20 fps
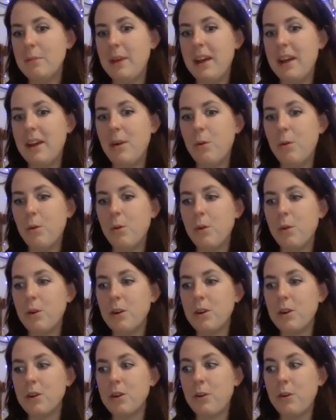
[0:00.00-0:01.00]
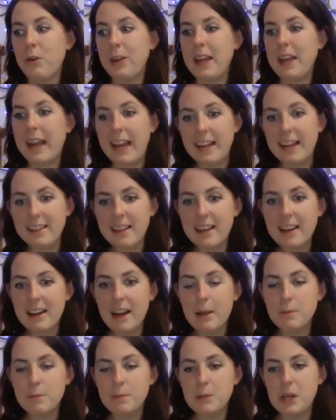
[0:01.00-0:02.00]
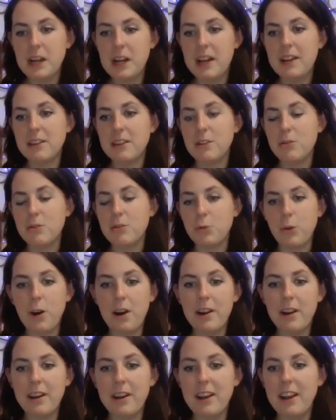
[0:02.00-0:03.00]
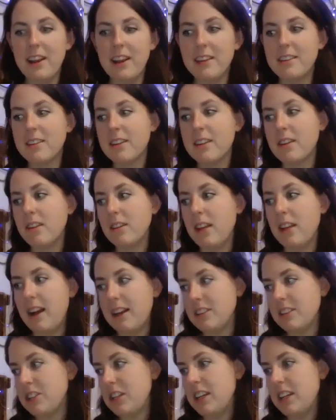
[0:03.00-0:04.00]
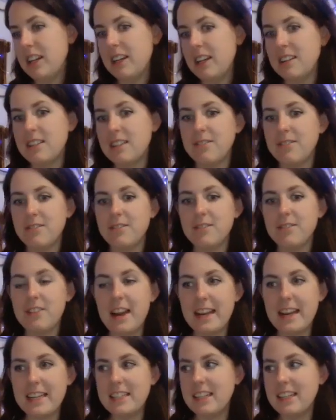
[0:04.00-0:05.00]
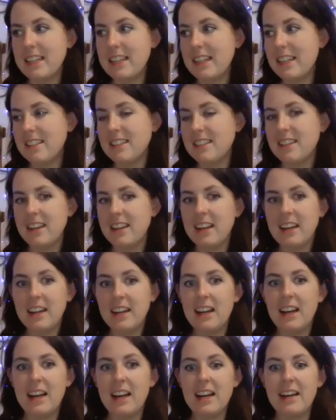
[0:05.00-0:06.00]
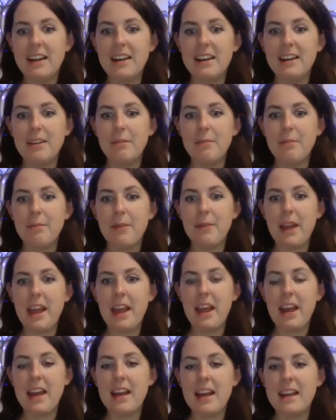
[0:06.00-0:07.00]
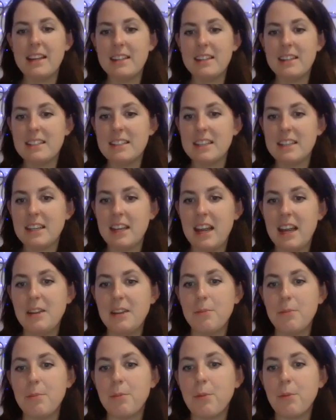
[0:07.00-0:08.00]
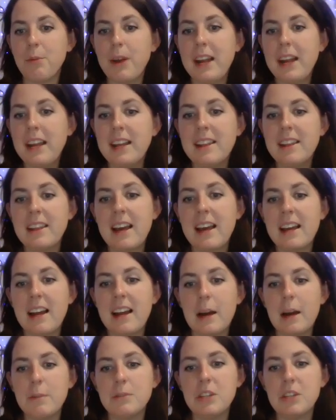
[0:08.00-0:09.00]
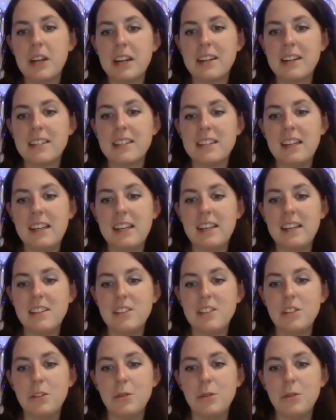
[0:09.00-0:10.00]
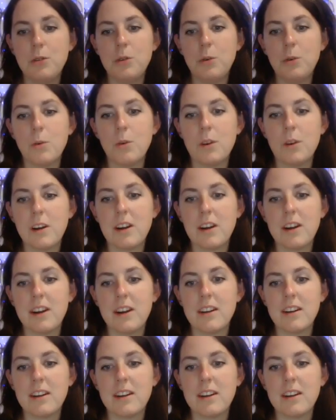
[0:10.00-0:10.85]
or create that object, draw it, collage it, find it, and bring that object into your